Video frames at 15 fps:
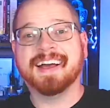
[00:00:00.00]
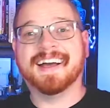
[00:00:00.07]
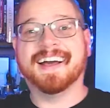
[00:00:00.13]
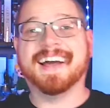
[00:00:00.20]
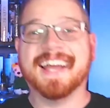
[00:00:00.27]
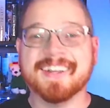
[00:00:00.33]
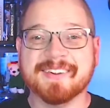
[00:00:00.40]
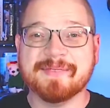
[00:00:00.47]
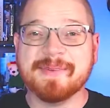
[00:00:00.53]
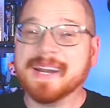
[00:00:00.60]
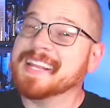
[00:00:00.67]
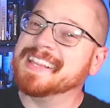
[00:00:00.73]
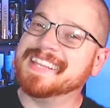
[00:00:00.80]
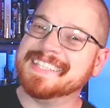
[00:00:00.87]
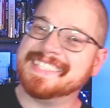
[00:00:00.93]
Hi
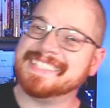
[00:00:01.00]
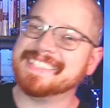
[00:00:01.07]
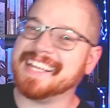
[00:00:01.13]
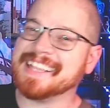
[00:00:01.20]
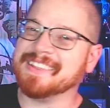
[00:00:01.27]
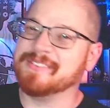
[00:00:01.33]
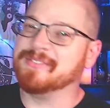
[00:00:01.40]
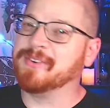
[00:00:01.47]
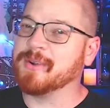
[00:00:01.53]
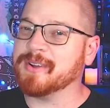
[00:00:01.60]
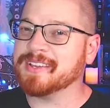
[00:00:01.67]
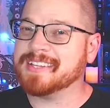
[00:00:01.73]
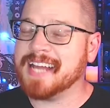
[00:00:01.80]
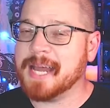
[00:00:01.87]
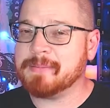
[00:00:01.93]
everybody, this is like the
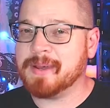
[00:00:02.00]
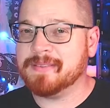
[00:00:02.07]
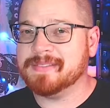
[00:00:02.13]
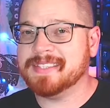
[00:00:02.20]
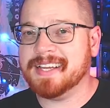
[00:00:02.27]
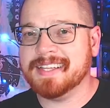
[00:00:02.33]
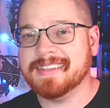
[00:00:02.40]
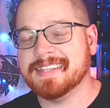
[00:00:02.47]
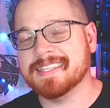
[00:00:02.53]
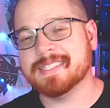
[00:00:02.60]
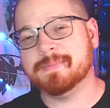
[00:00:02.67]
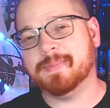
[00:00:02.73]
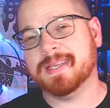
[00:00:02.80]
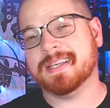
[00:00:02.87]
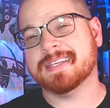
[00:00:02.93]
fourth time I've done this
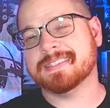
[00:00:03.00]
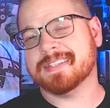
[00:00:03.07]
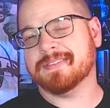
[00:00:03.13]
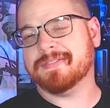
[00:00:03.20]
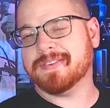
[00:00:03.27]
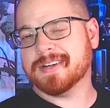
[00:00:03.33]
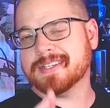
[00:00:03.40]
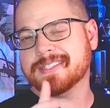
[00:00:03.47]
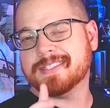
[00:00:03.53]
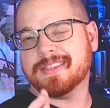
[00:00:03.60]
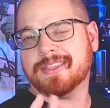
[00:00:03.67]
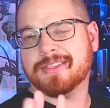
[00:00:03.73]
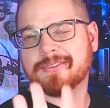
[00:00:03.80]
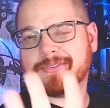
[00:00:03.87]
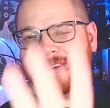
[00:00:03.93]
because the first
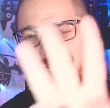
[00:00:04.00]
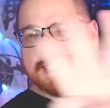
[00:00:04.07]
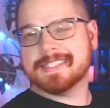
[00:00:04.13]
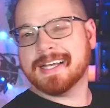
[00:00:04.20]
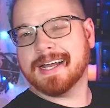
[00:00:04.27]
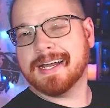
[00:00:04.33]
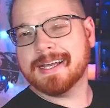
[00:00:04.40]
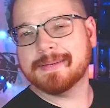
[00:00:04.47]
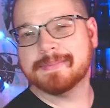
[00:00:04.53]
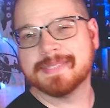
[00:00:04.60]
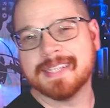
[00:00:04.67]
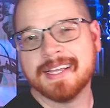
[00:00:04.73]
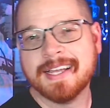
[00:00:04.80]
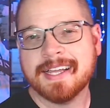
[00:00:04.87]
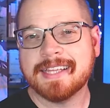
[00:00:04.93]
3 times
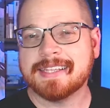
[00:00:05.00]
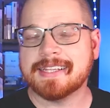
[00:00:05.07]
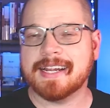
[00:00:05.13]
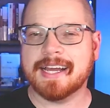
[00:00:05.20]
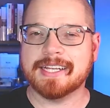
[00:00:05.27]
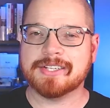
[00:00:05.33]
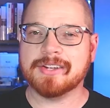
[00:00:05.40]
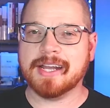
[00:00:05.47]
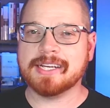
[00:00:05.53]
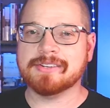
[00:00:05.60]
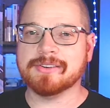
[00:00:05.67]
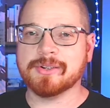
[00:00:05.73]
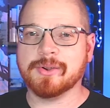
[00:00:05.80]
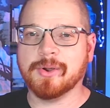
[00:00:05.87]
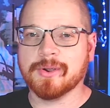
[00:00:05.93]
that I tried to
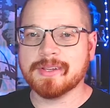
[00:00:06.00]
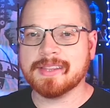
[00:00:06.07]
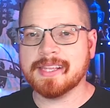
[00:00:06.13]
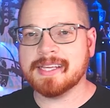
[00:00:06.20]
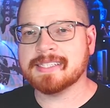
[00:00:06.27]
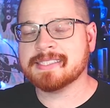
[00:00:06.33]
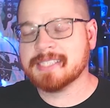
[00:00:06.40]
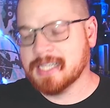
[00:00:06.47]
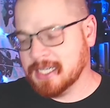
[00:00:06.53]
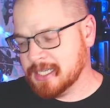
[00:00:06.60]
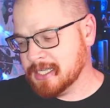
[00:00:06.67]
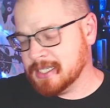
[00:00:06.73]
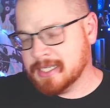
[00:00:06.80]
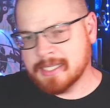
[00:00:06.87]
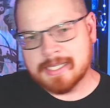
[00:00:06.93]
record this,
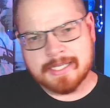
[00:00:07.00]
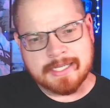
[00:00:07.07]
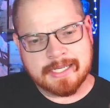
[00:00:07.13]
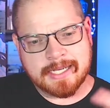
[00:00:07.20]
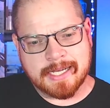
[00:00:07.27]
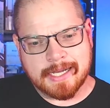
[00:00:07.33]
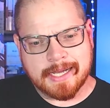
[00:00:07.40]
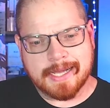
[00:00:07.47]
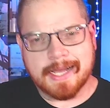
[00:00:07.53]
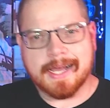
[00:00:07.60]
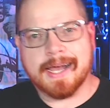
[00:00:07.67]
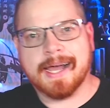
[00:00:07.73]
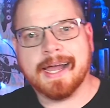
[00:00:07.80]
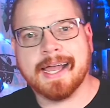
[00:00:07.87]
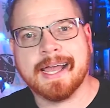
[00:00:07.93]

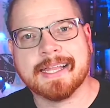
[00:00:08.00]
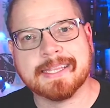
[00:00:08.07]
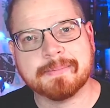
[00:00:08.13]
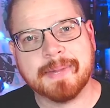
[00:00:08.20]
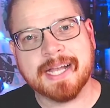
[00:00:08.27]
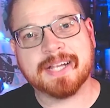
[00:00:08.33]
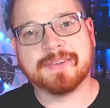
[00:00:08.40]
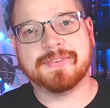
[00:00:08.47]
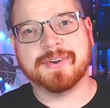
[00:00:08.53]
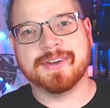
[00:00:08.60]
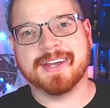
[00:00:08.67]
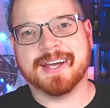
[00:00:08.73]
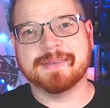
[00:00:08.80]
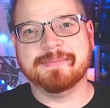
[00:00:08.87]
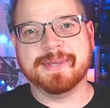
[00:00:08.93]
I had the microphone
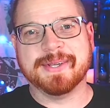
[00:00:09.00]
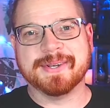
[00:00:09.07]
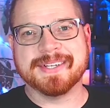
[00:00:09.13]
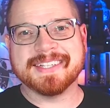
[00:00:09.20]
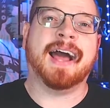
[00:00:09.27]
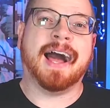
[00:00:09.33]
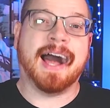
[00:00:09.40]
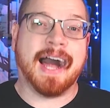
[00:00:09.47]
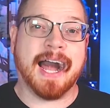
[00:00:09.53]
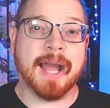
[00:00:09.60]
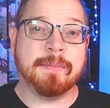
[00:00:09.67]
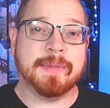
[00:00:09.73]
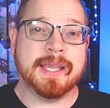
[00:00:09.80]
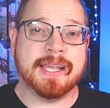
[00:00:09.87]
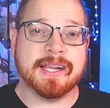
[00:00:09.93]
on mute.
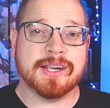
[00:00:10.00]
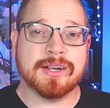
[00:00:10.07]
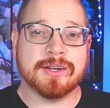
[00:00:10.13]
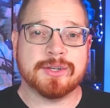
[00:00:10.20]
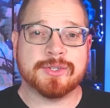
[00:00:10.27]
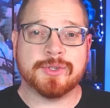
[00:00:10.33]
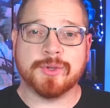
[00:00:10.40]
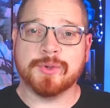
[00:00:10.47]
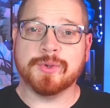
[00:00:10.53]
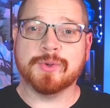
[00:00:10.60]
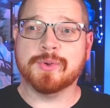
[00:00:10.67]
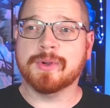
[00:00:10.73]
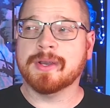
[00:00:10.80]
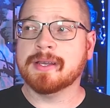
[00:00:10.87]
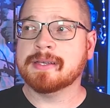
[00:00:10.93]
I'm here
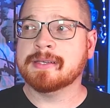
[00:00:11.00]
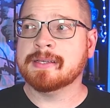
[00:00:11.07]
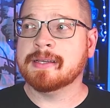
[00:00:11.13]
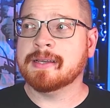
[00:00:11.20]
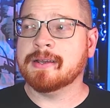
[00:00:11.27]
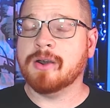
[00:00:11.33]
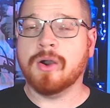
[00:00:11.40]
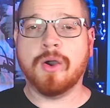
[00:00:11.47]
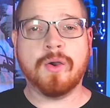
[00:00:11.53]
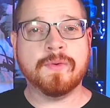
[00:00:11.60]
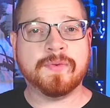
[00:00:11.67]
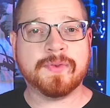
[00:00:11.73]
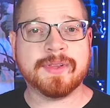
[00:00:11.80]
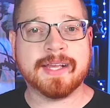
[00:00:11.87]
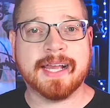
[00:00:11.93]
to
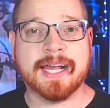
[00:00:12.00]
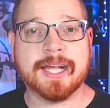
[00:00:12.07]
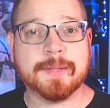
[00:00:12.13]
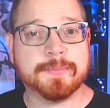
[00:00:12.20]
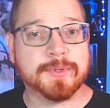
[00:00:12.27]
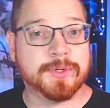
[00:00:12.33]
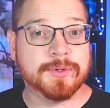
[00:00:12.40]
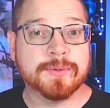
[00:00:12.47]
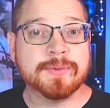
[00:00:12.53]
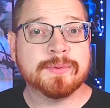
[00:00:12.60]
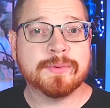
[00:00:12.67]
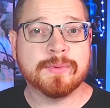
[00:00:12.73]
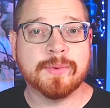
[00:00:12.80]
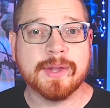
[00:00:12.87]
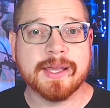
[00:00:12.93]
hopefully help you
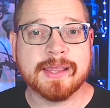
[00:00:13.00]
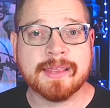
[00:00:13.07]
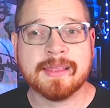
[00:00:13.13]
with